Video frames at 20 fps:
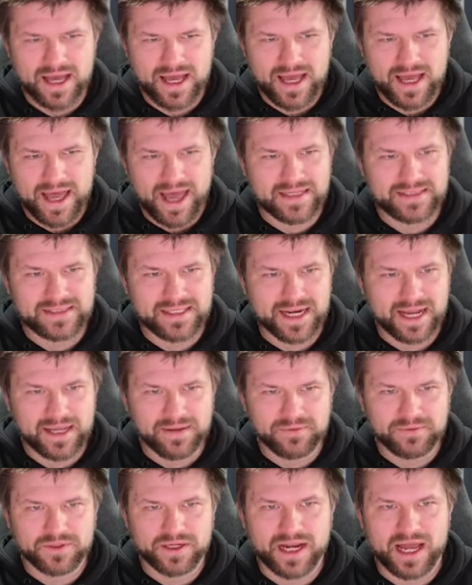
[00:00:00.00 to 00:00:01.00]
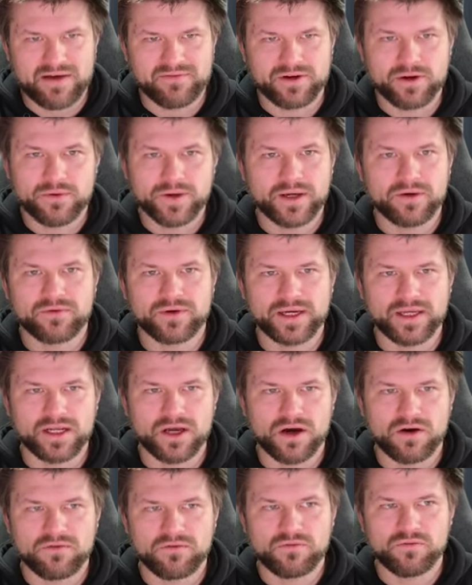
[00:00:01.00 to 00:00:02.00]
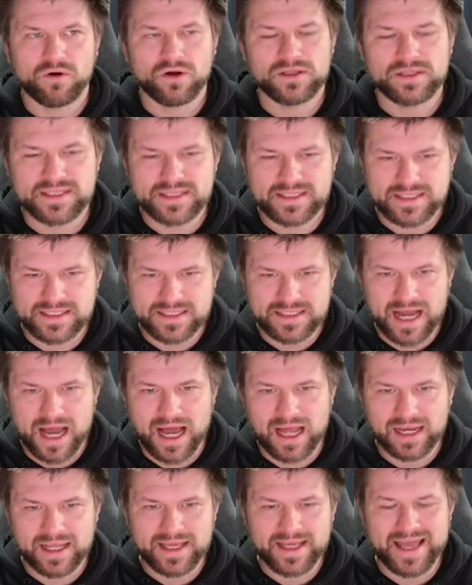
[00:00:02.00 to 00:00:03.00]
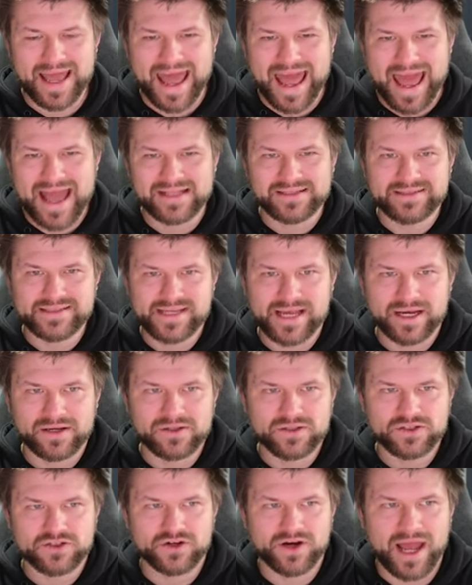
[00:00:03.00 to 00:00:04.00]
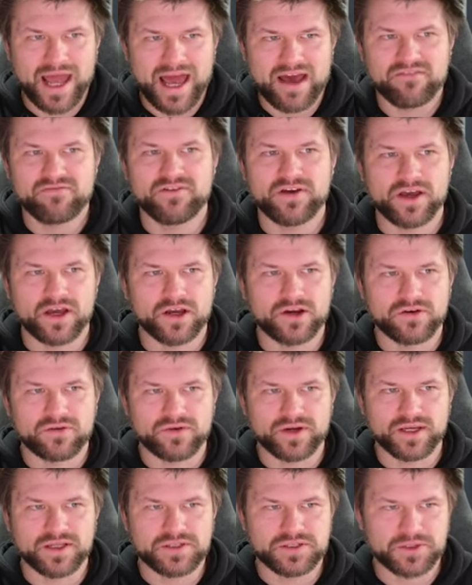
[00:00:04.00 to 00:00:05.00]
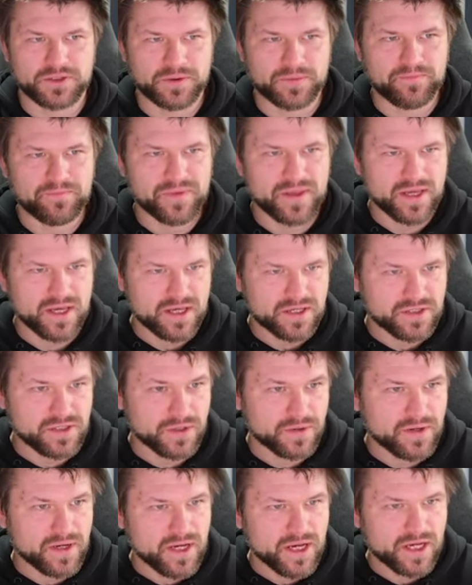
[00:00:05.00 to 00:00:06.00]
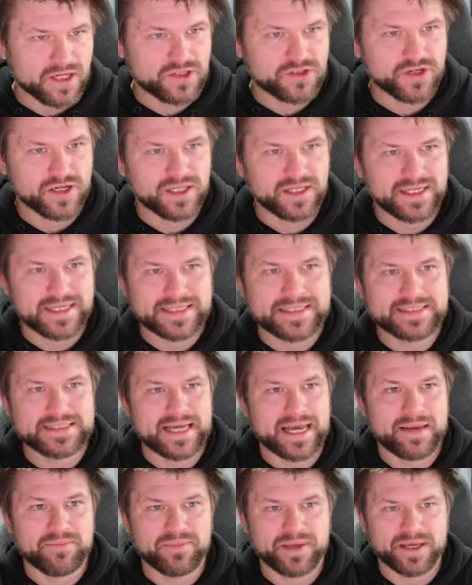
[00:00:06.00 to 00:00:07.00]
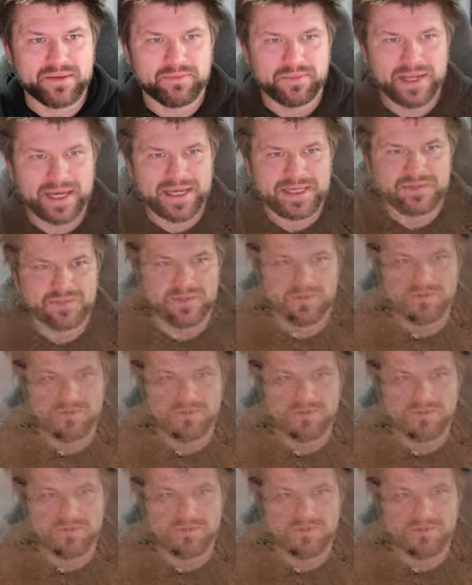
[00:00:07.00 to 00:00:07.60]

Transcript: And today we're gonna have a quick read of what Starlink and Telstra have agreed to. So Australia is a big place. We've